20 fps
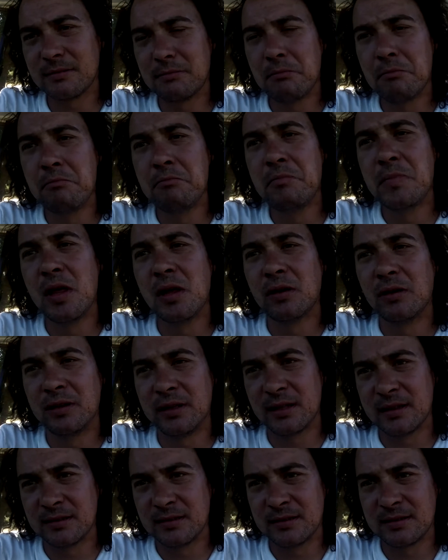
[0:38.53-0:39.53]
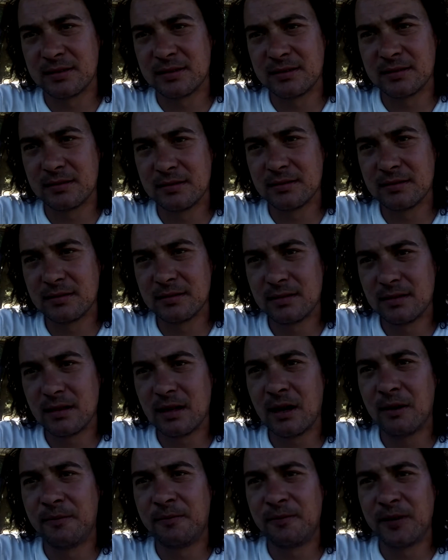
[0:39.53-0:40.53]
millions
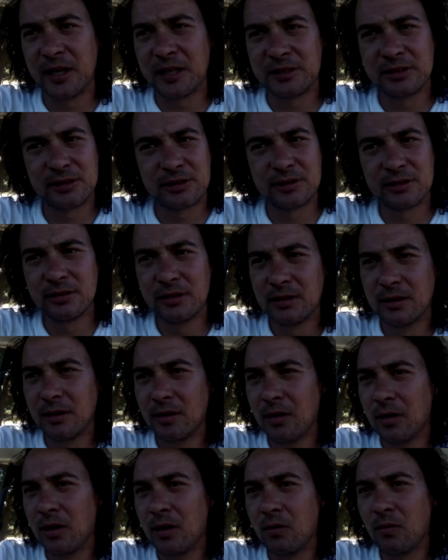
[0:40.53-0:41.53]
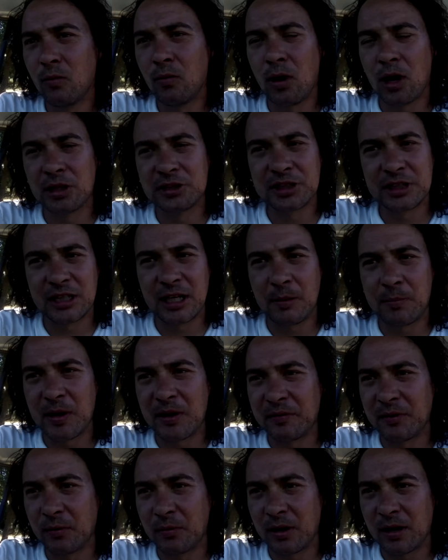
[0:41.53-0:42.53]
of fish washing up
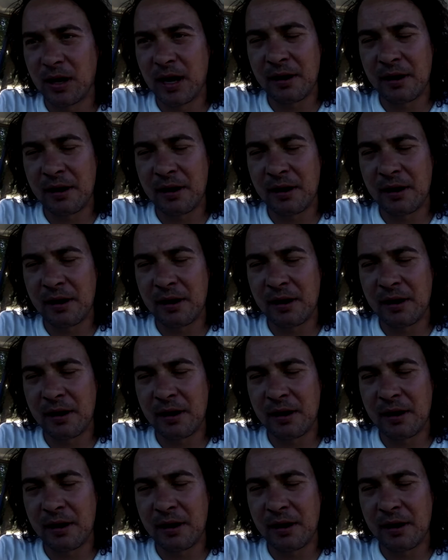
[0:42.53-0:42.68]
everywhere.